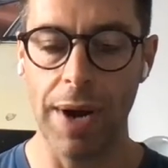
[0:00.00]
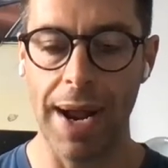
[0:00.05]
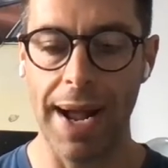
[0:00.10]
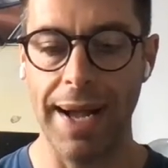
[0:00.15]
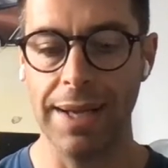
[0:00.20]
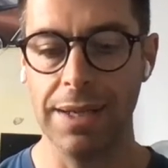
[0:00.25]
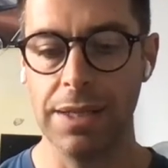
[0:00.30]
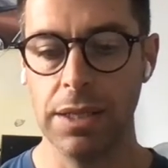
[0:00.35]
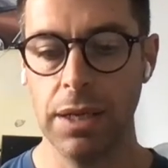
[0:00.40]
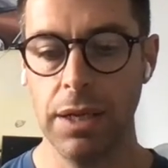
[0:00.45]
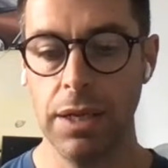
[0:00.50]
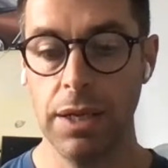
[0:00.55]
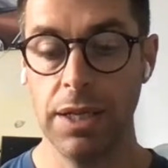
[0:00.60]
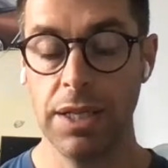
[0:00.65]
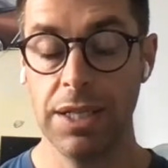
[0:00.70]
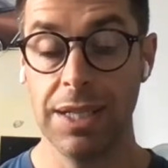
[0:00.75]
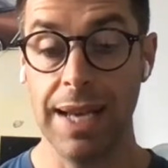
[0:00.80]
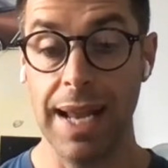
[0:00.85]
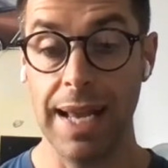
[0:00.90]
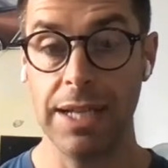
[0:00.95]
ad,
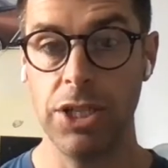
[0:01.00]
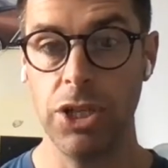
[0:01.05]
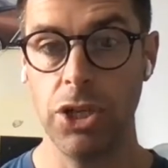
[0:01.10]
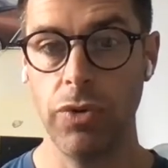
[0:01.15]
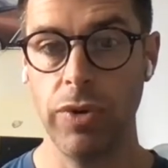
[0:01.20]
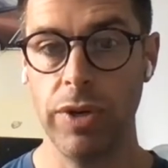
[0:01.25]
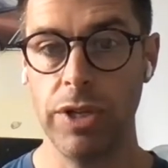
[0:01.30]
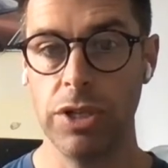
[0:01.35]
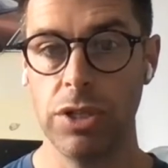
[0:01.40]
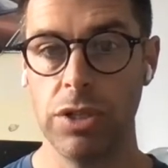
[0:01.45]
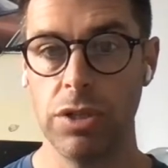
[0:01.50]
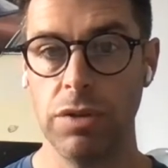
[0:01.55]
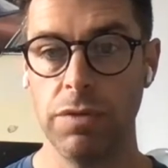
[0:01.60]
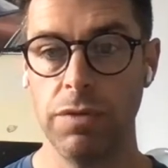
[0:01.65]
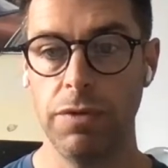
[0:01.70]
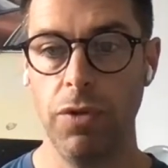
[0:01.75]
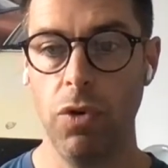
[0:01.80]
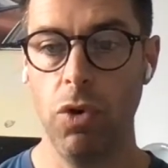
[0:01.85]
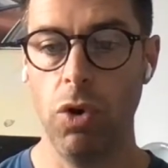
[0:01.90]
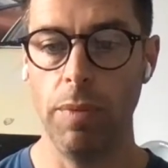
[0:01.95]
selecting your
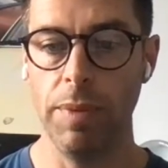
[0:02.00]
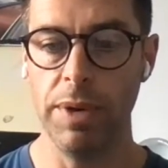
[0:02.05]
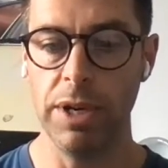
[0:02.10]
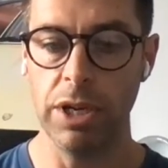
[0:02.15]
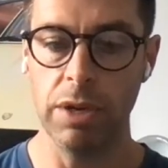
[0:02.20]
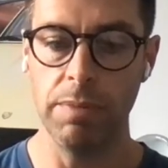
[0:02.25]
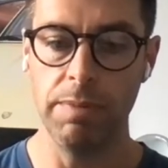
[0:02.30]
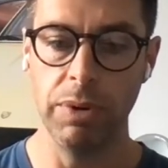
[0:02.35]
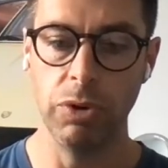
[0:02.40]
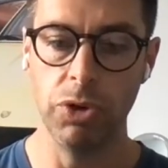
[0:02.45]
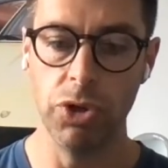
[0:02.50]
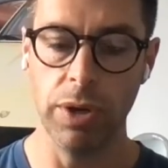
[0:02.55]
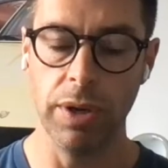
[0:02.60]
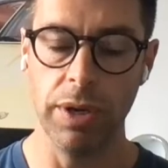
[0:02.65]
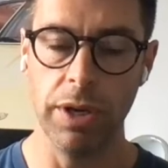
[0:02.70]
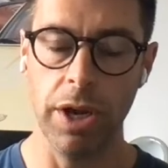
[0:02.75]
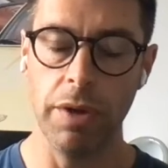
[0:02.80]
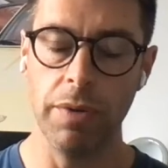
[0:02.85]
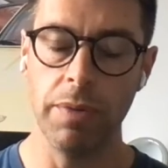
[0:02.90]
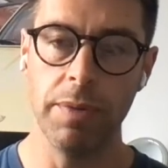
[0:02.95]
instant form, and you can build
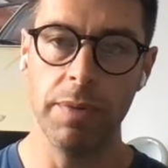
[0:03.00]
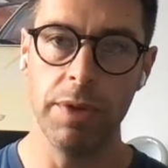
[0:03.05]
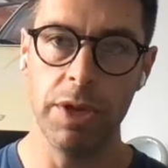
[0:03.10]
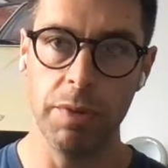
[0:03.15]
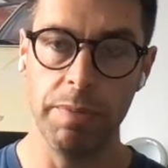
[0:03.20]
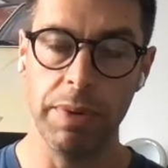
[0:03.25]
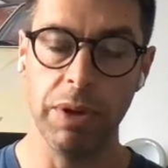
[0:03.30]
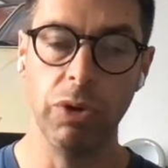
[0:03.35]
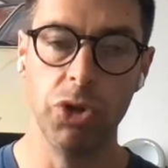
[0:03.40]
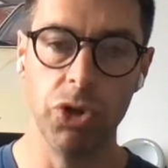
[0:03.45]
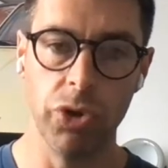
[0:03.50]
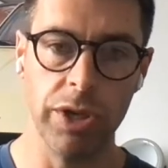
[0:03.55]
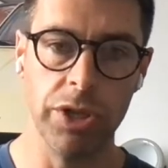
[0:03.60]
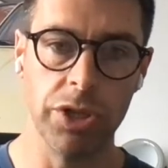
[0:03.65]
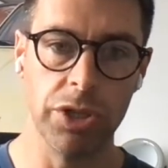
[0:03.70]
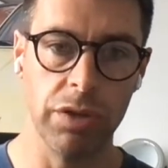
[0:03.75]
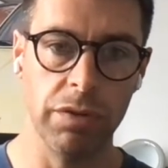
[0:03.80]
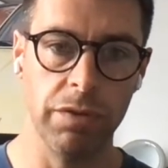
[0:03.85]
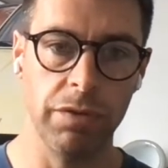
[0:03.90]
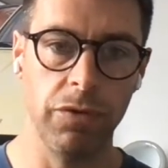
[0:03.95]
your
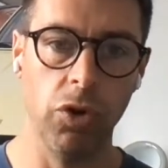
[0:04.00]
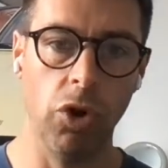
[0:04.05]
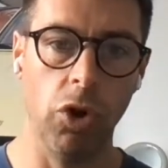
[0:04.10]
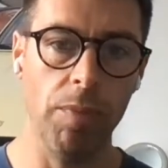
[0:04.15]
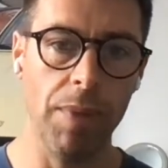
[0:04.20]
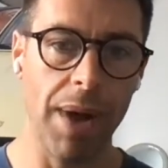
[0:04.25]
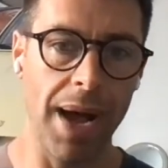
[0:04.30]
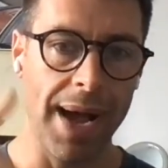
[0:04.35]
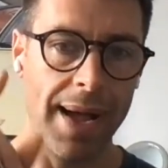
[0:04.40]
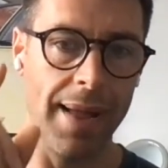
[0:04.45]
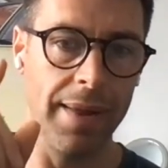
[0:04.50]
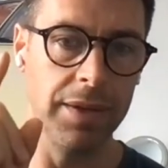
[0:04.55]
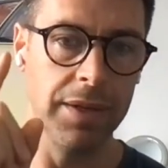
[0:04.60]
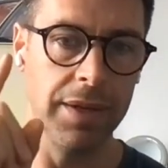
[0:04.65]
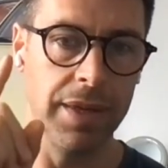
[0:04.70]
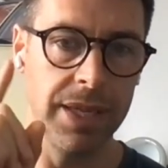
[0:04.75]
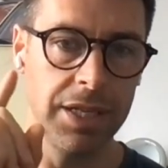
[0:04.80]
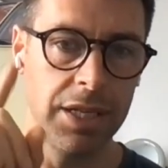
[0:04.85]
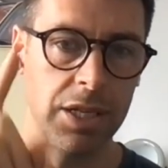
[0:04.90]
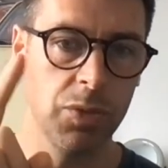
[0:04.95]
instant form. And
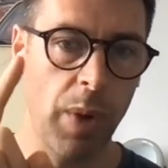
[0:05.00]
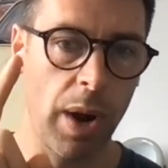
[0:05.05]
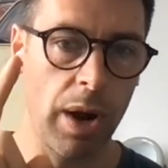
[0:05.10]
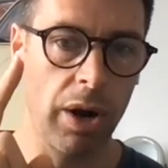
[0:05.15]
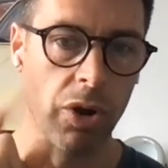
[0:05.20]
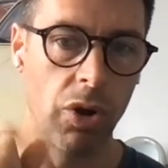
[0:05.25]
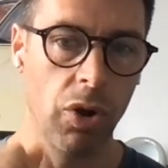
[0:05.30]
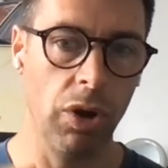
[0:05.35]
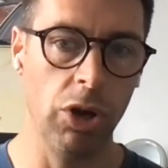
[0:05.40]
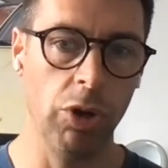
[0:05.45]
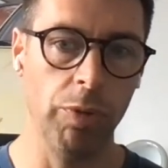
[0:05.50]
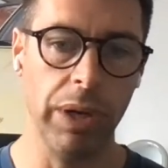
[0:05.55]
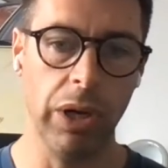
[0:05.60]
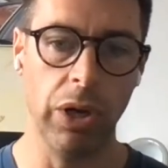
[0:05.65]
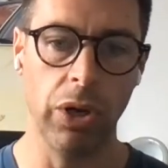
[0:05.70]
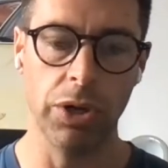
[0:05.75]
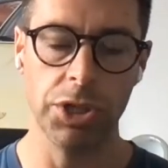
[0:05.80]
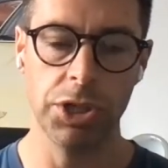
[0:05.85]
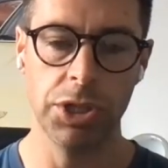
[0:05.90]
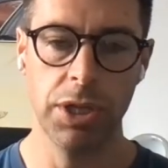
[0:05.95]
this is where I got a little bit
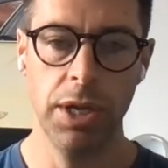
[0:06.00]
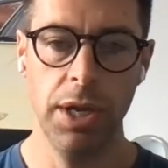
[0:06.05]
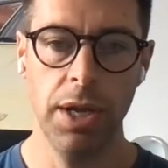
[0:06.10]
lost.